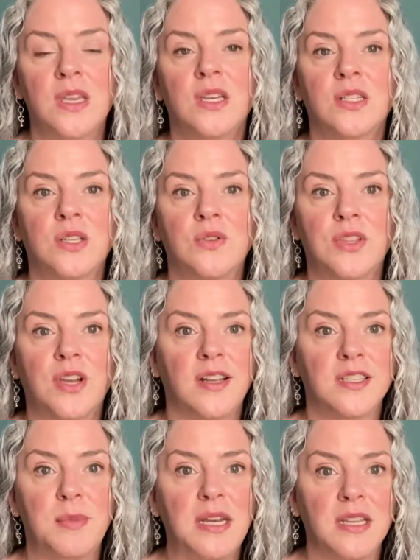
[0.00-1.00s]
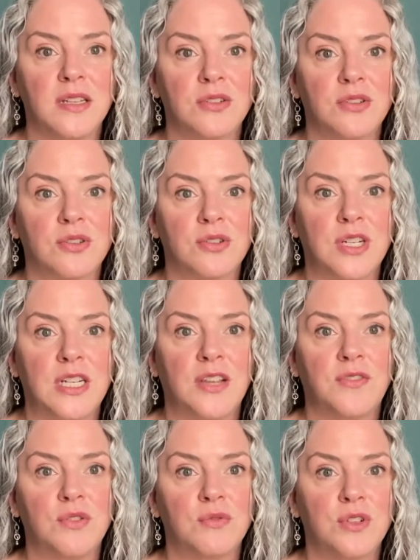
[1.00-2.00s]
So in the cosmetic industry,
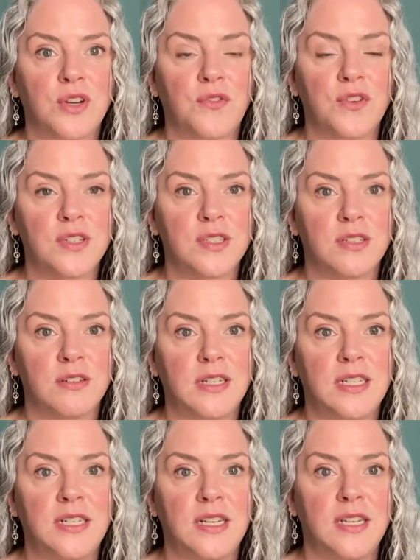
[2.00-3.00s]
if you look for serine